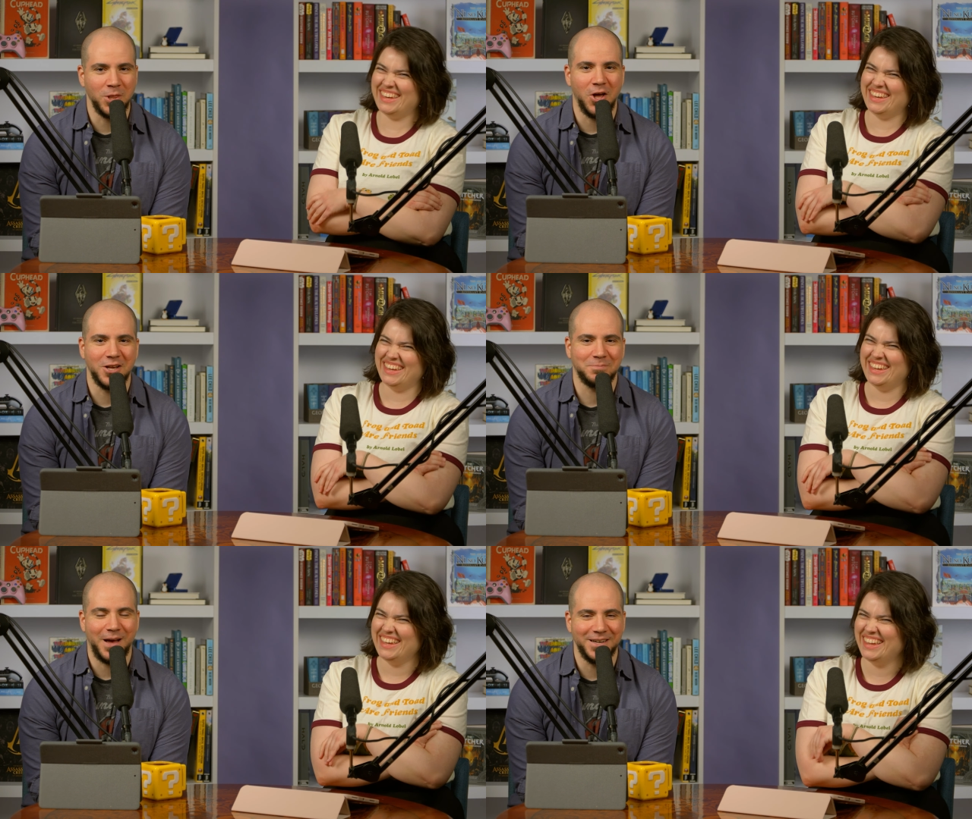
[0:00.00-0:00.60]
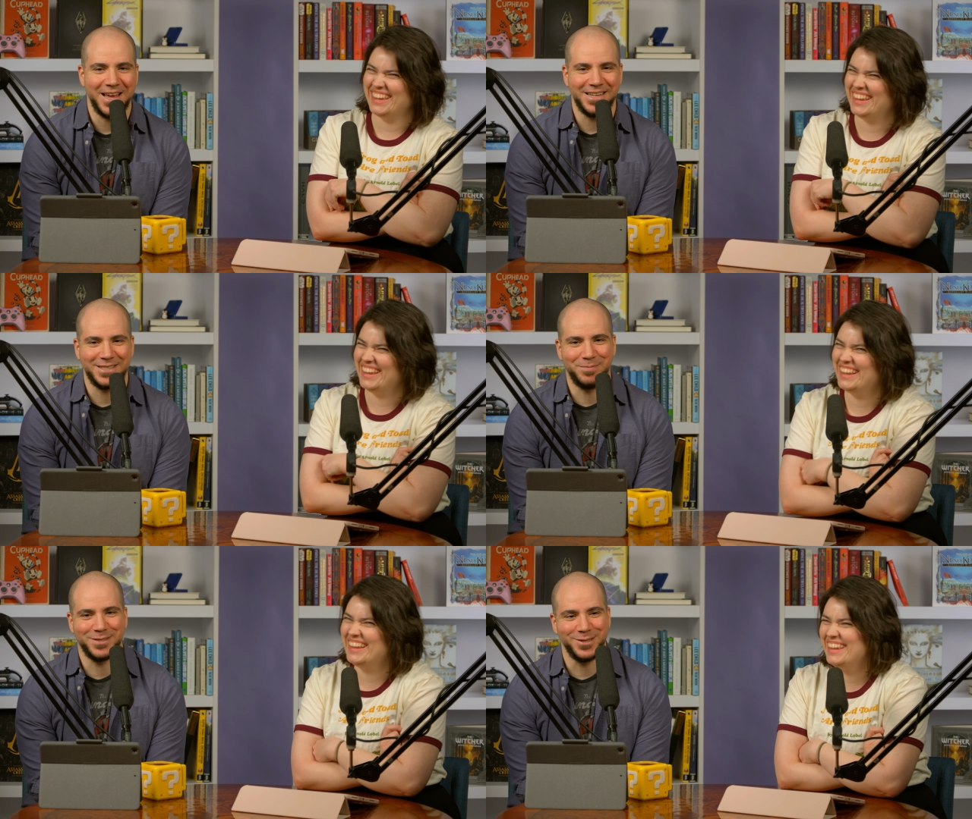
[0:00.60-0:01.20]
Speaker 1: Lost
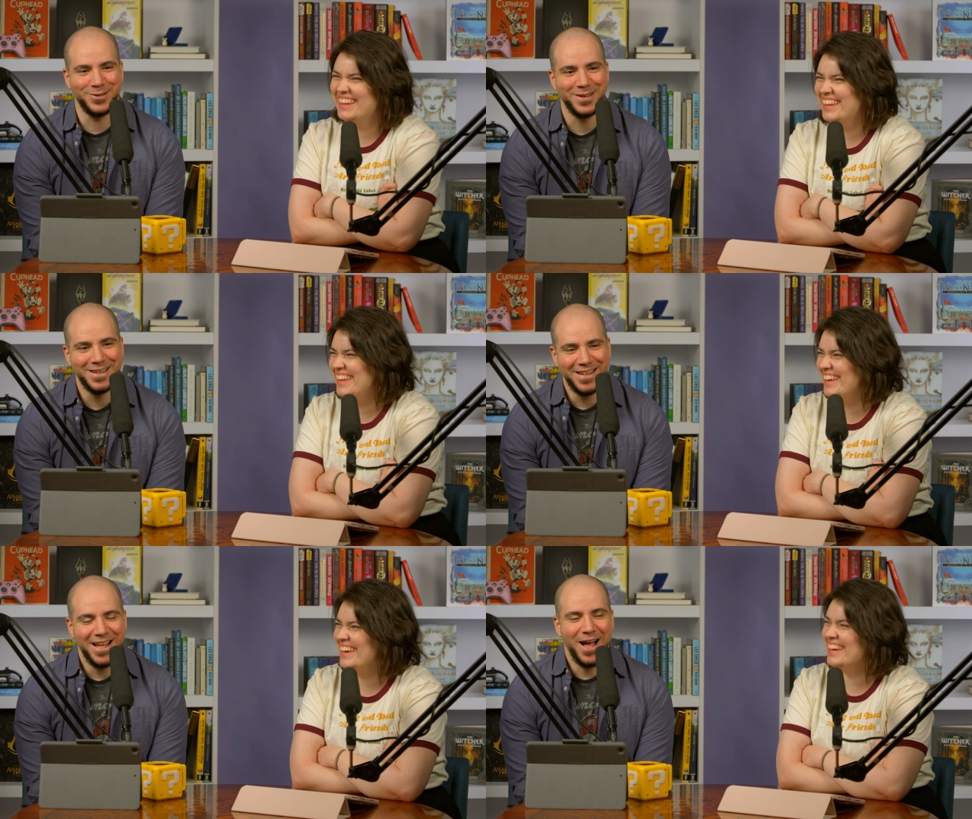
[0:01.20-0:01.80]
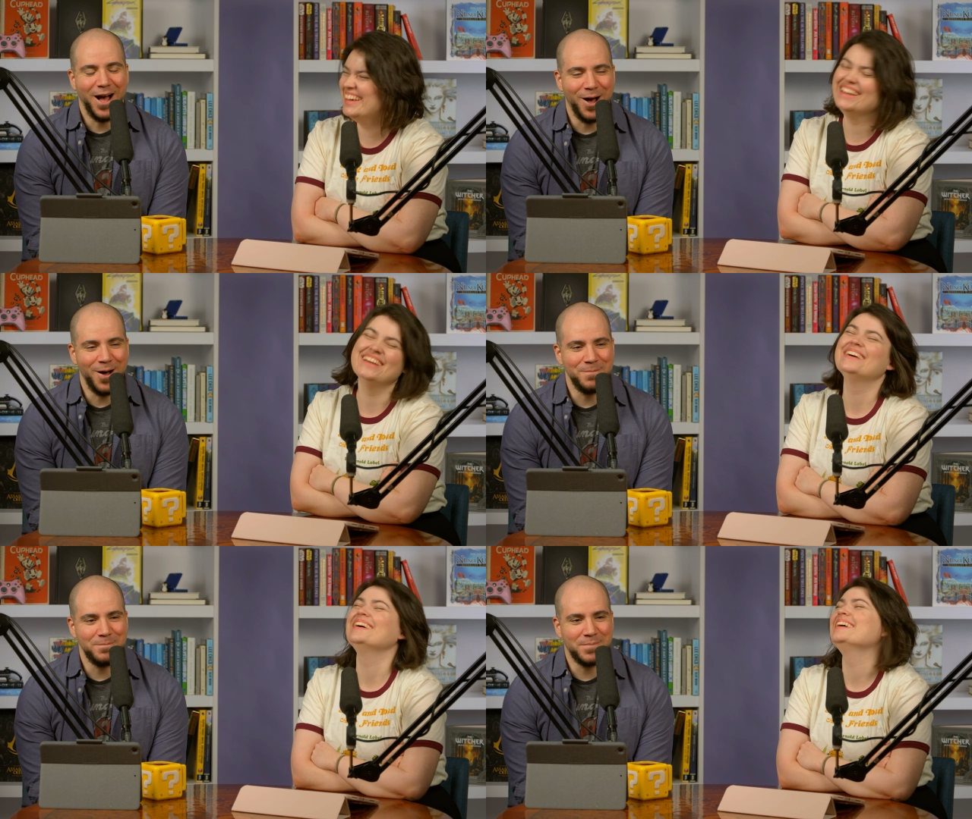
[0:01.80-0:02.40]
podcast episode.
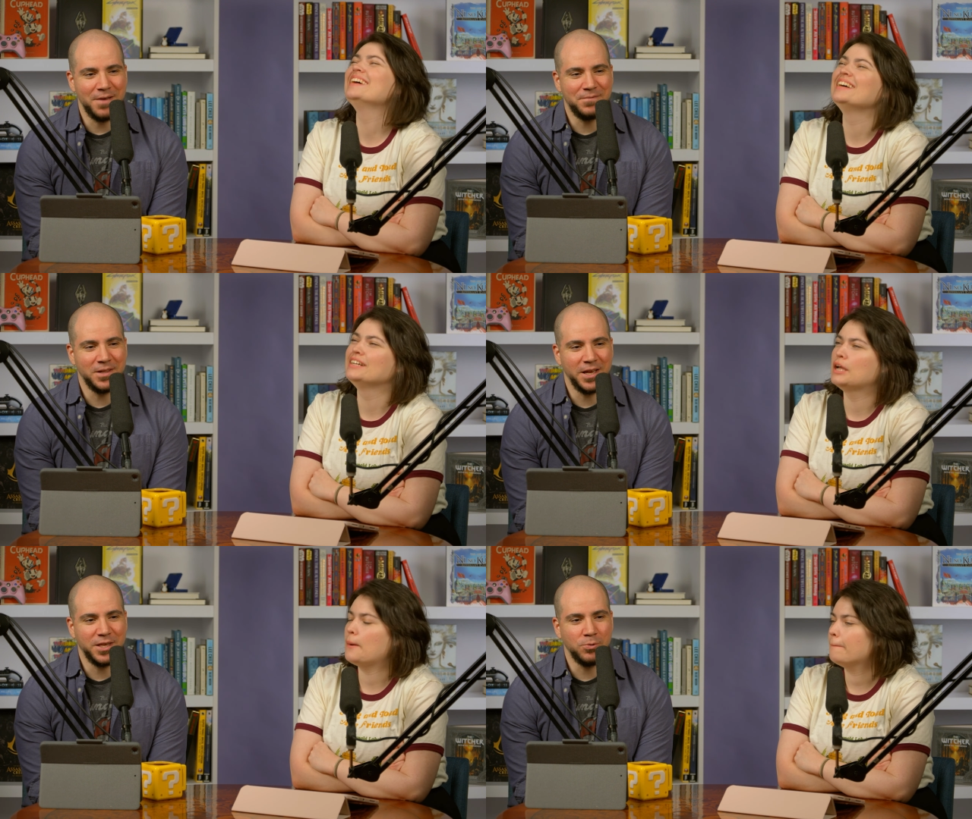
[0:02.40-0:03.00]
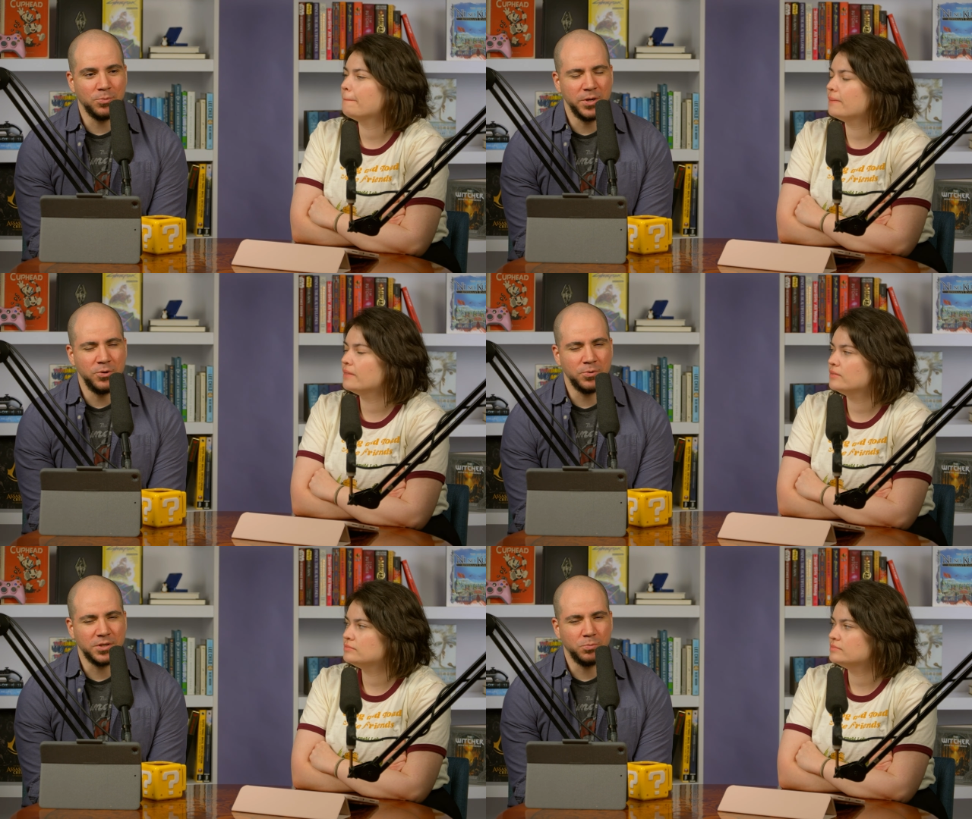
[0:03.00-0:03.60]
Um, but I feel like you were when
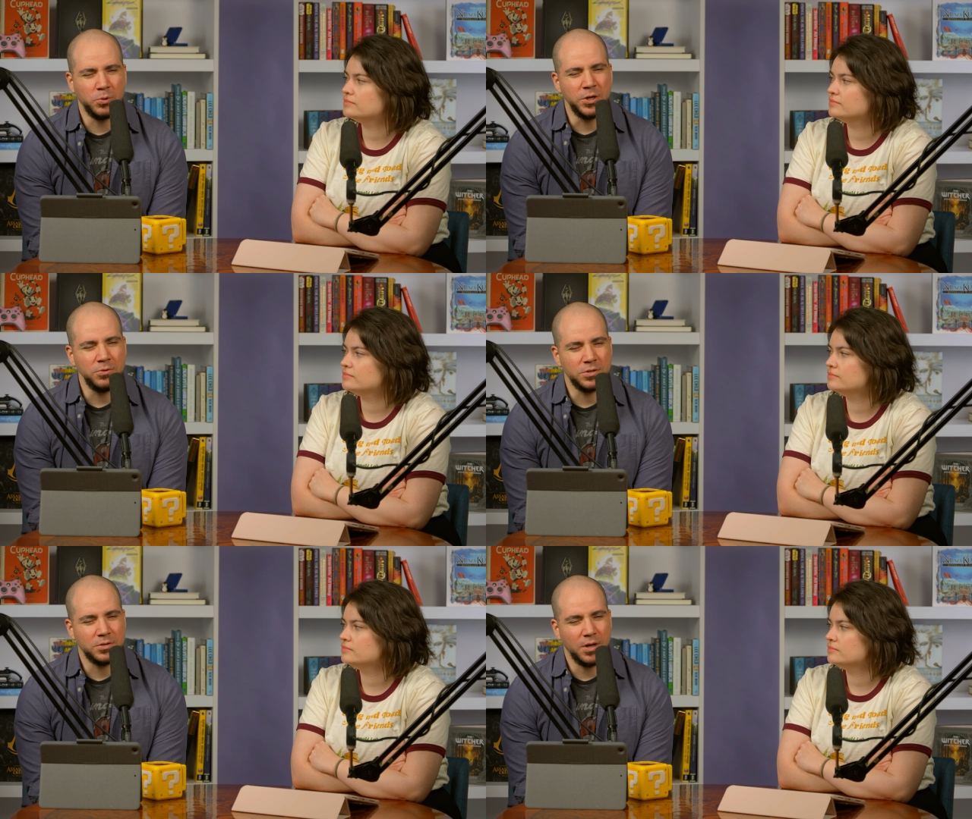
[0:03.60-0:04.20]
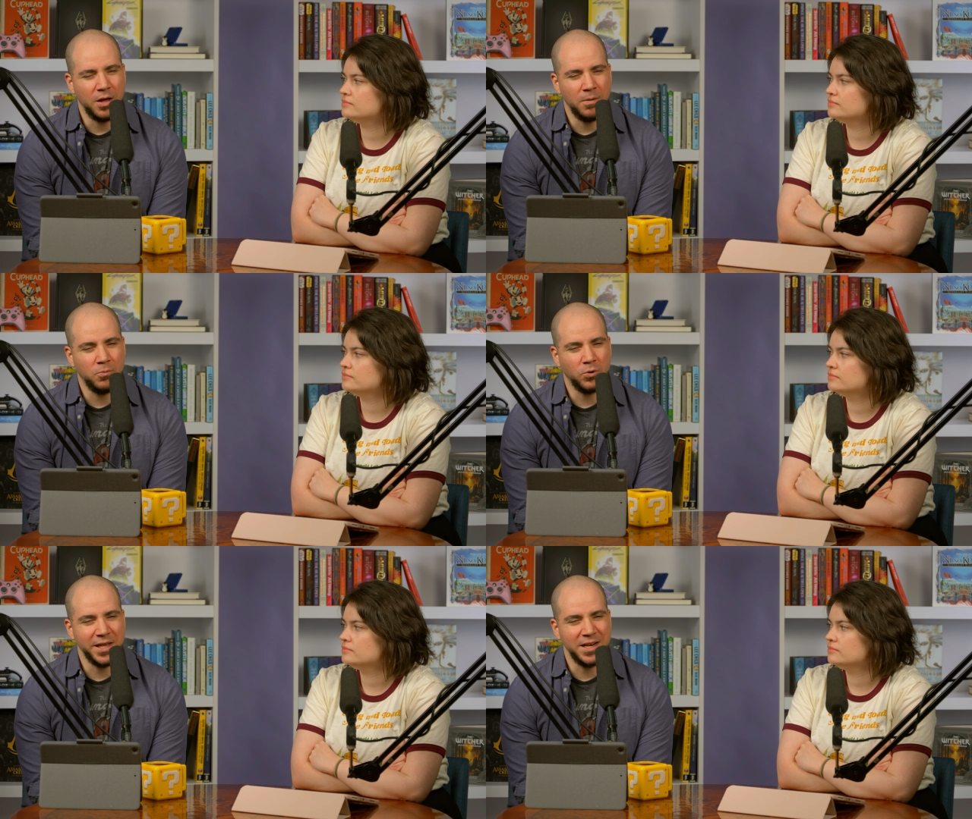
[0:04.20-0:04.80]
you were were you
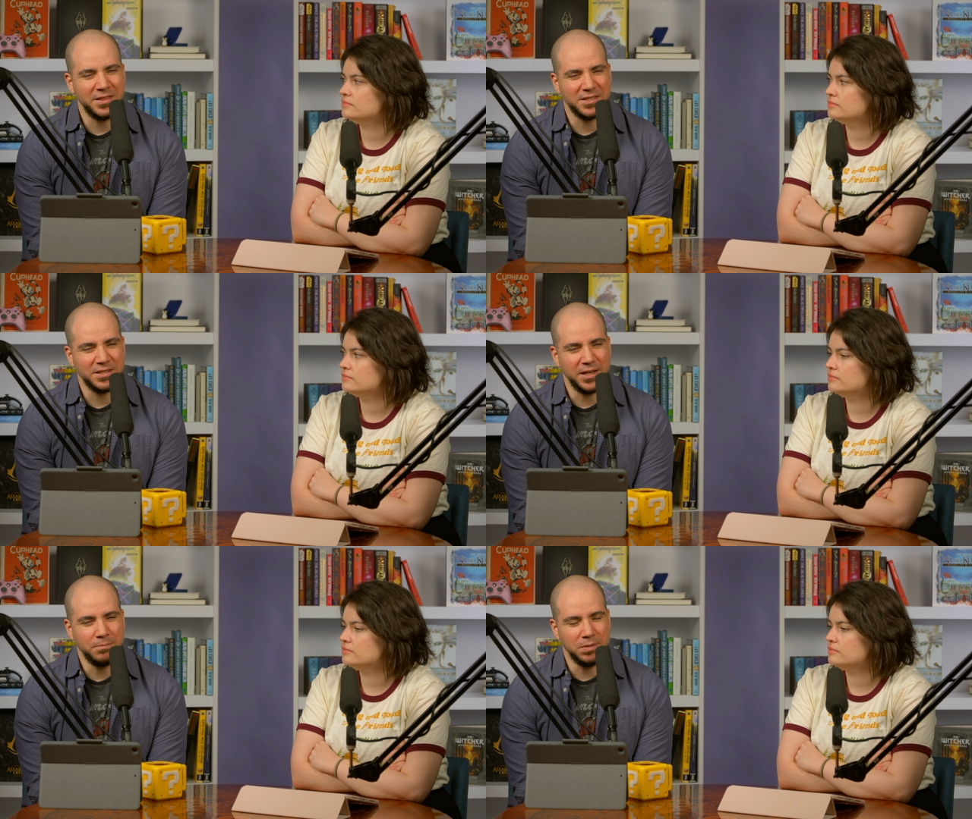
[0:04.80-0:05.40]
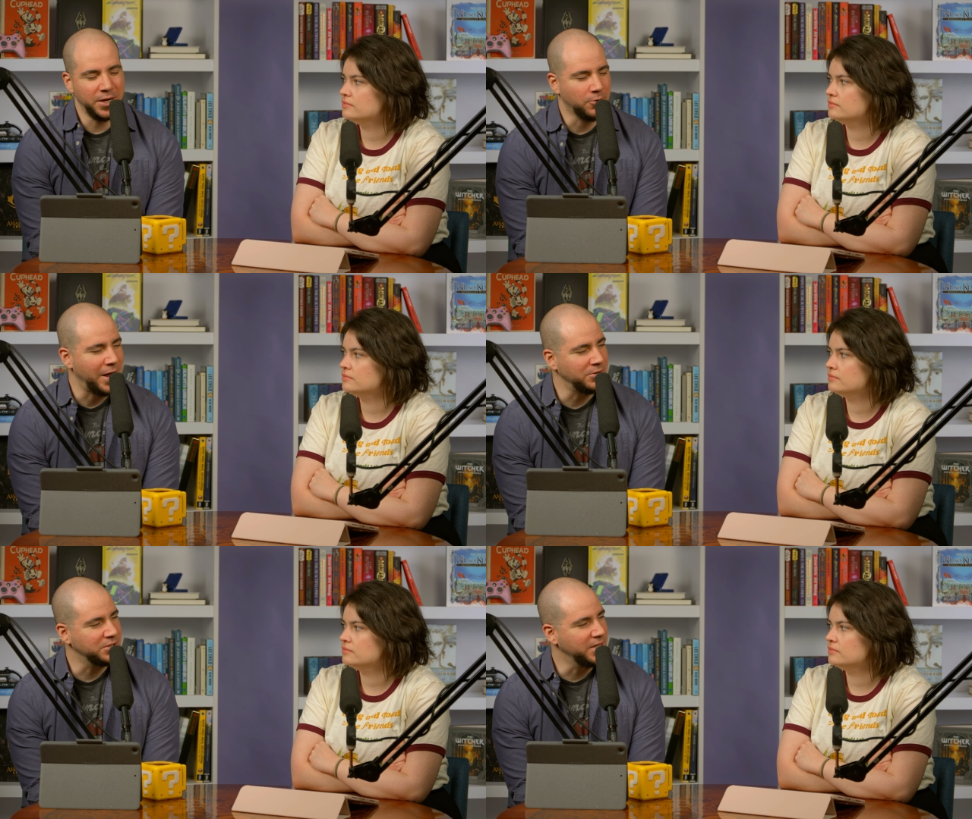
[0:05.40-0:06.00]
um, relating this to like Blake Crouch,